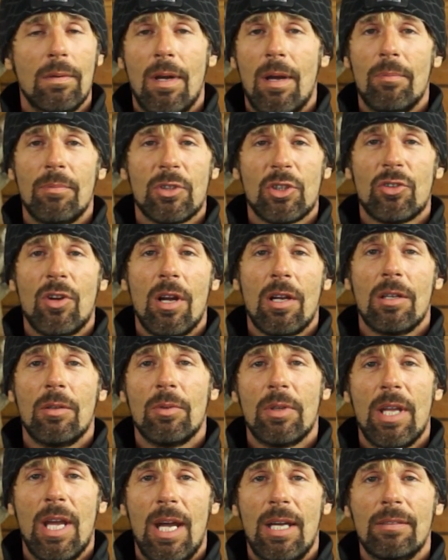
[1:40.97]
I'm struggling
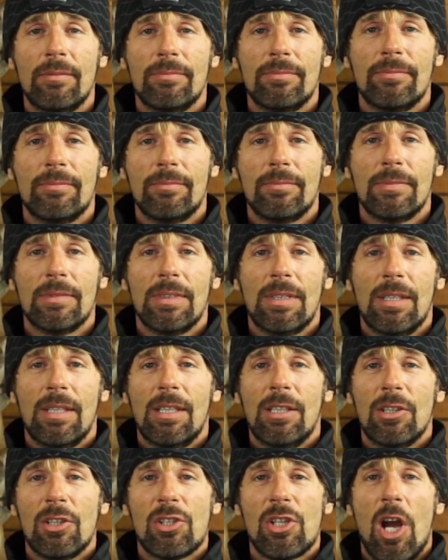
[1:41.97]
with that.
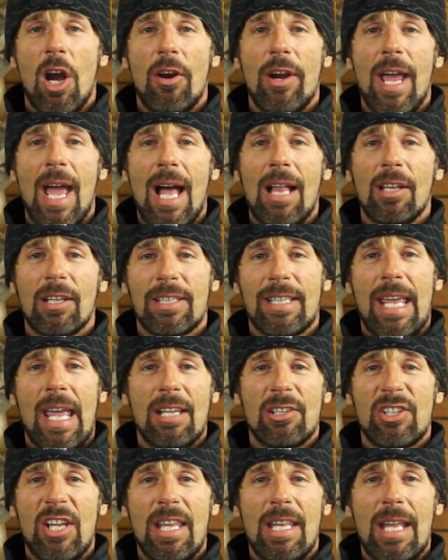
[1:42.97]
Sorry, Alex,
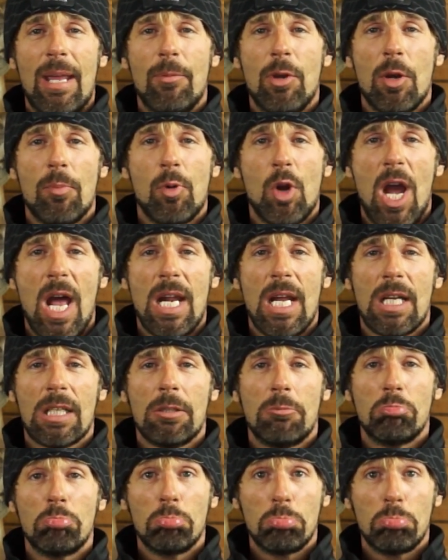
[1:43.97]
can't say the name of your product.